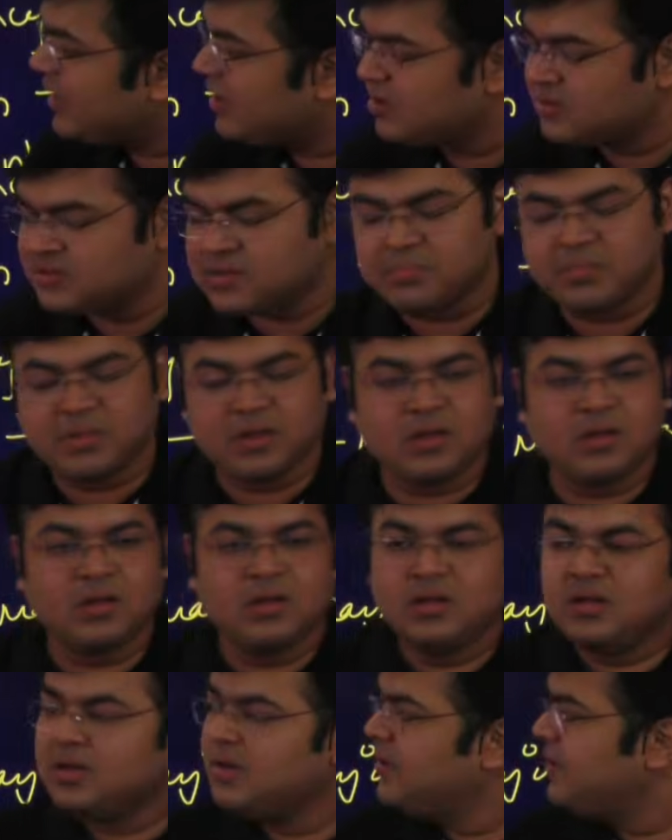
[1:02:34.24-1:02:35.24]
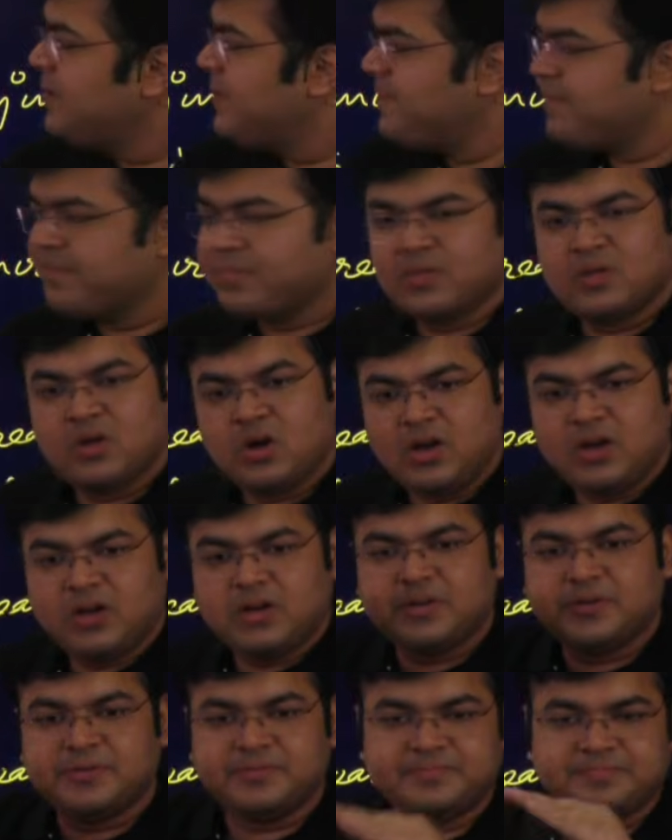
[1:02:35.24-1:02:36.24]
or something. Got
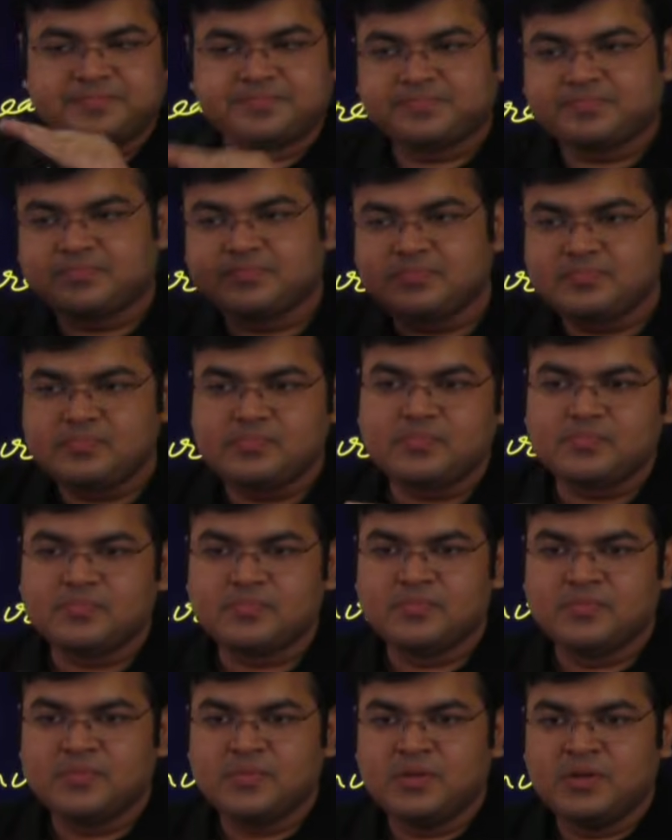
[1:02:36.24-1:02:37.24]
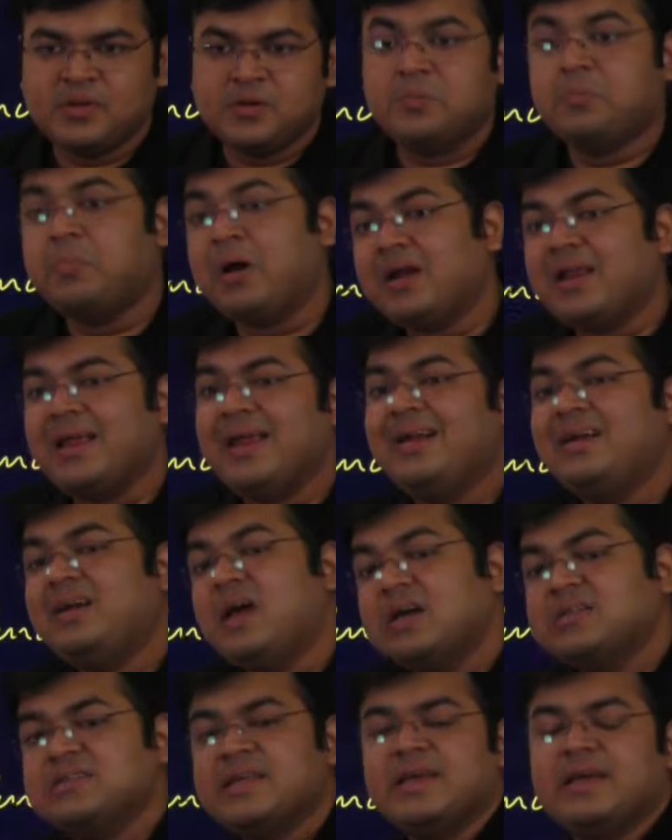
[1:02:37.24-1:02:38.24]
it? But it
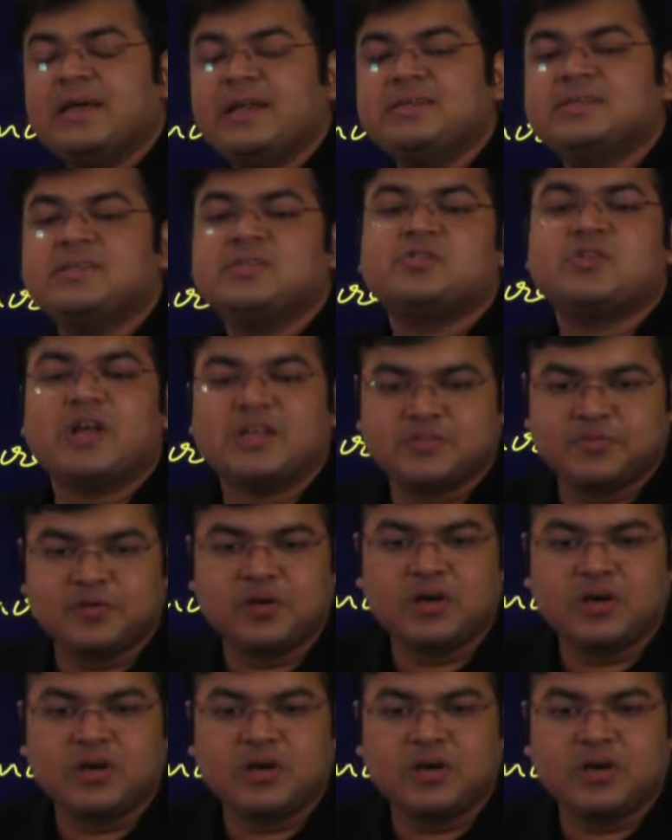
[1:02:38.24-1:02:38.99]
does increase in stressful